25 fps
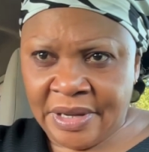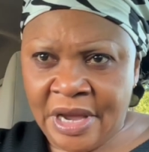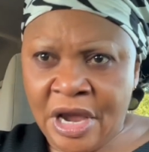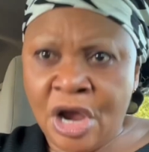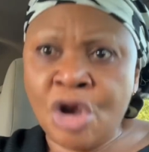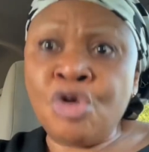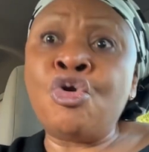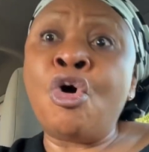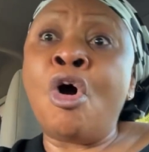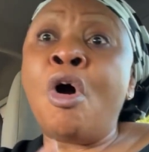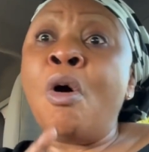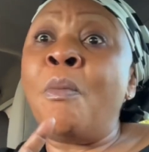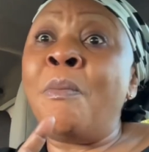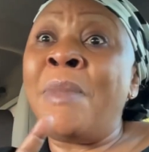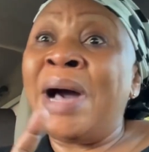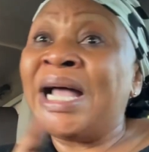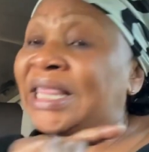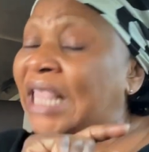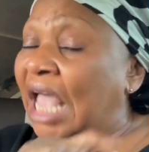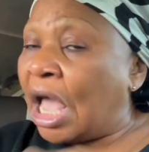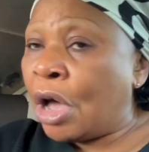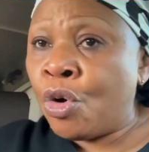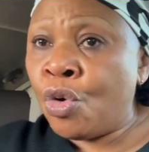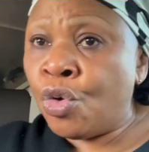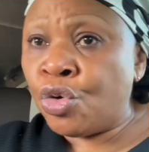No
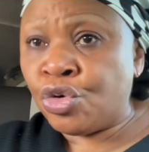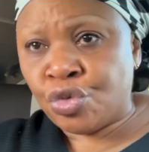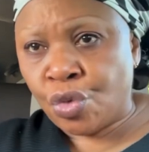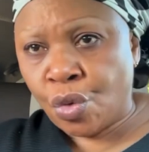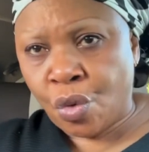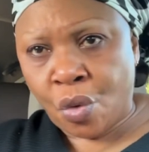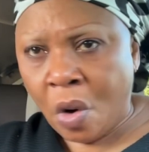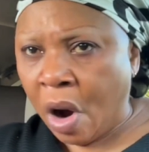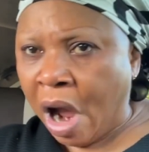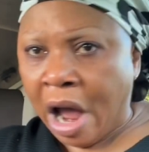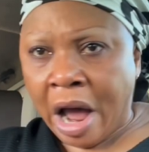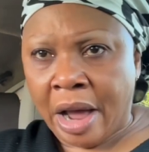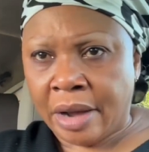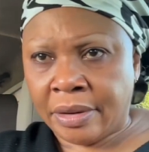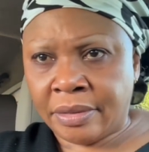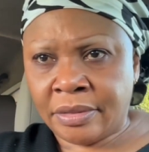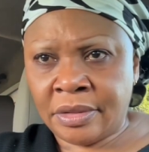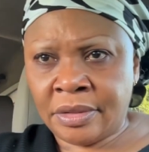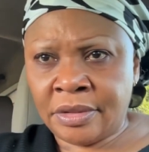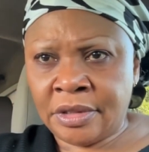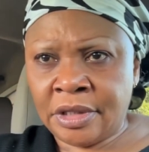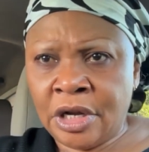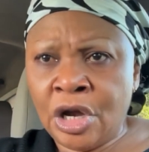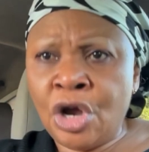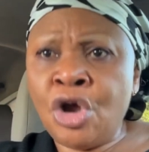matter who you are.
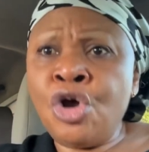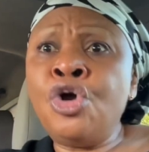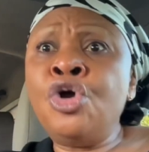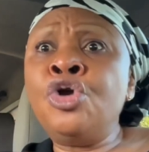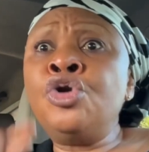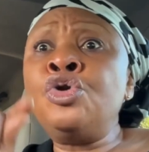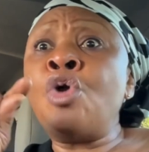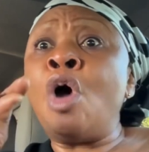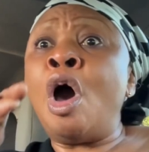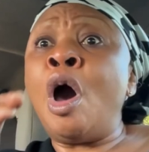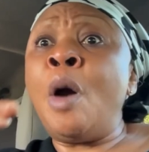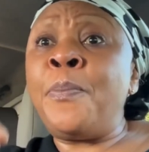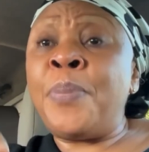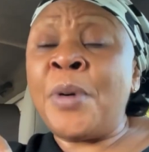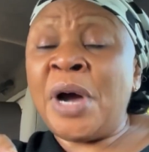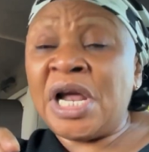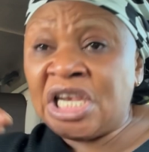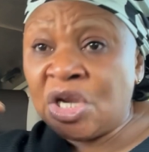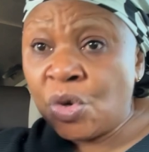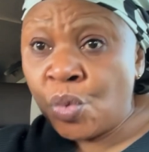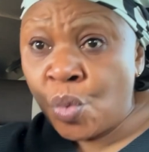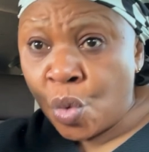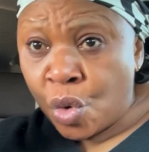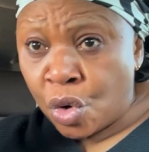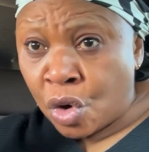
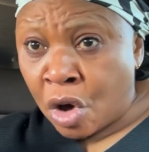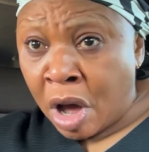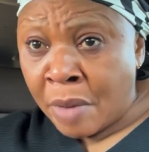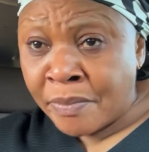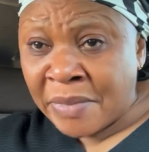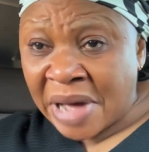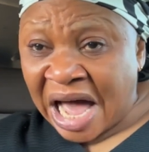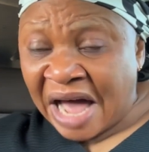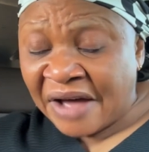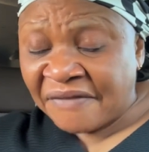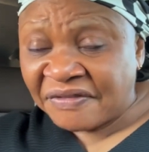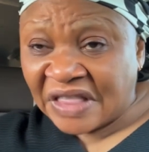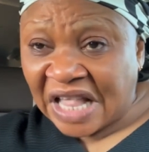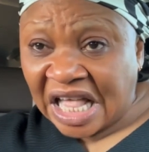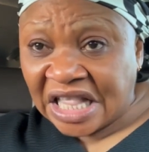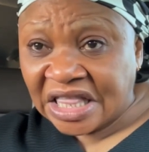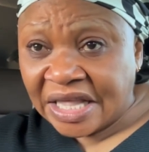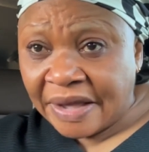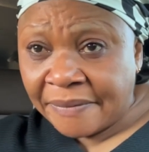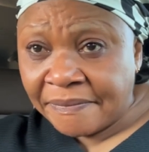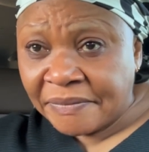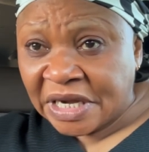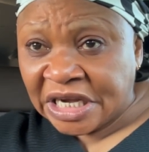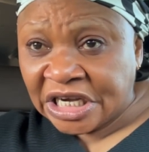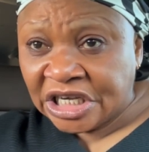Nobody will come after
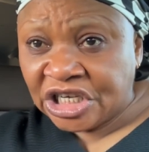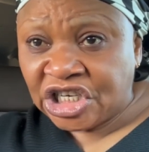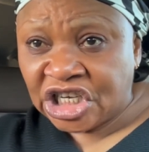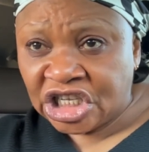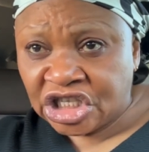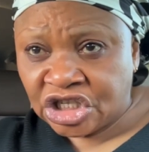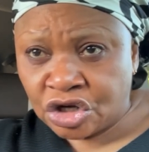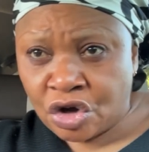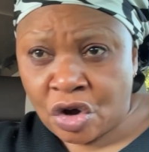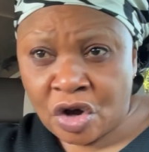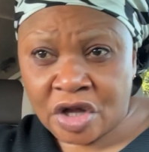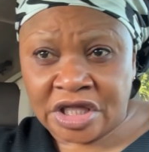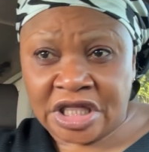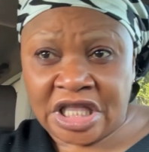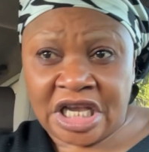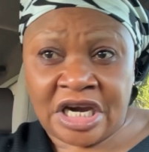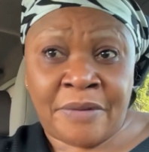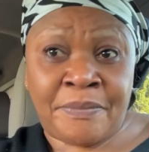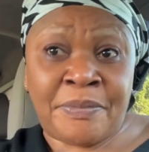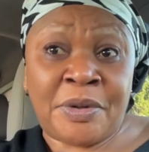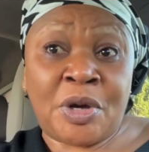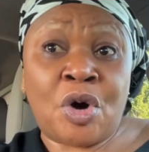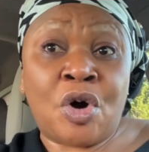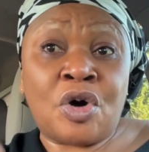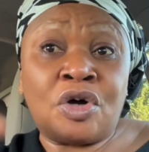them in this country
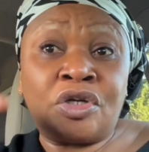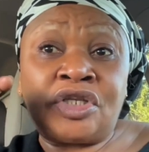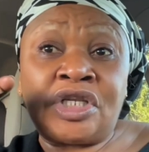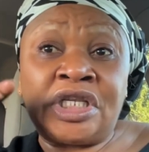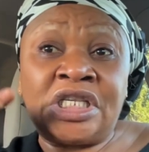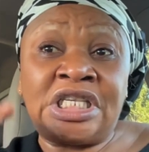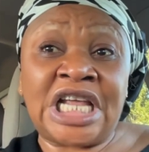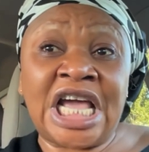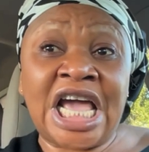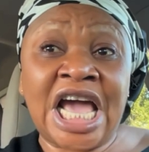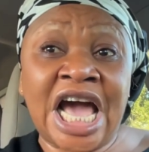because they